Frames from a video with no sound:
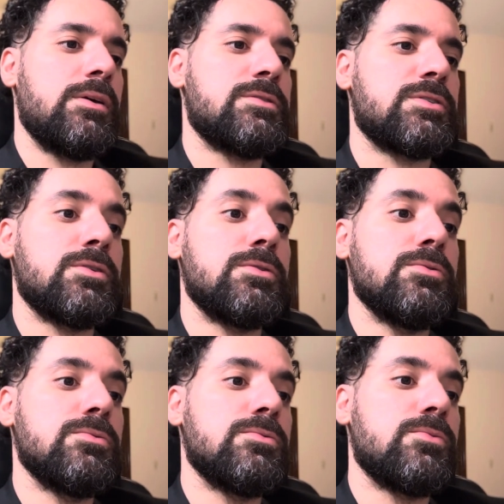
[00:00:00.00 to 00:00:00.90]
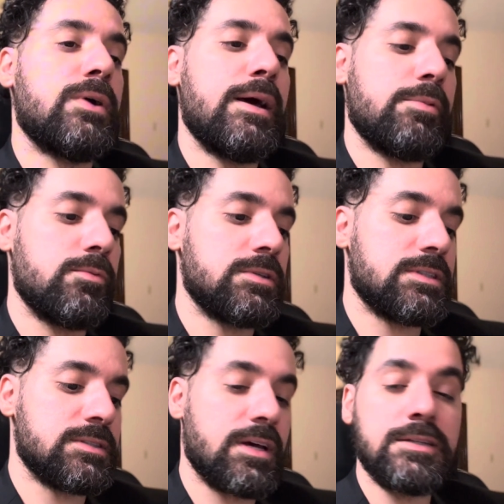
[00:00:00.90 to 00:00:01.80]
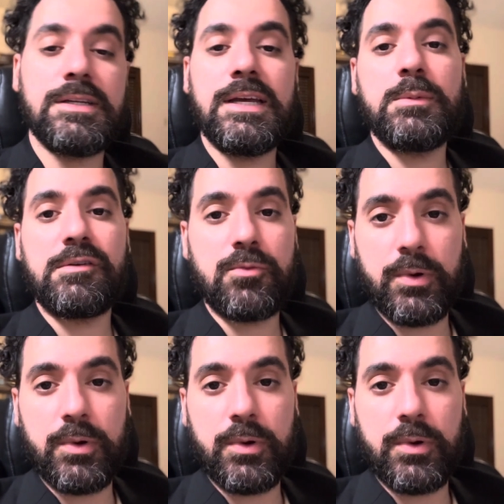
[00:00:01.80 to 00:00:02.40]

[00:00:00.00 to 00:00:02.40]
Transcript: So what happened was, this guy's name never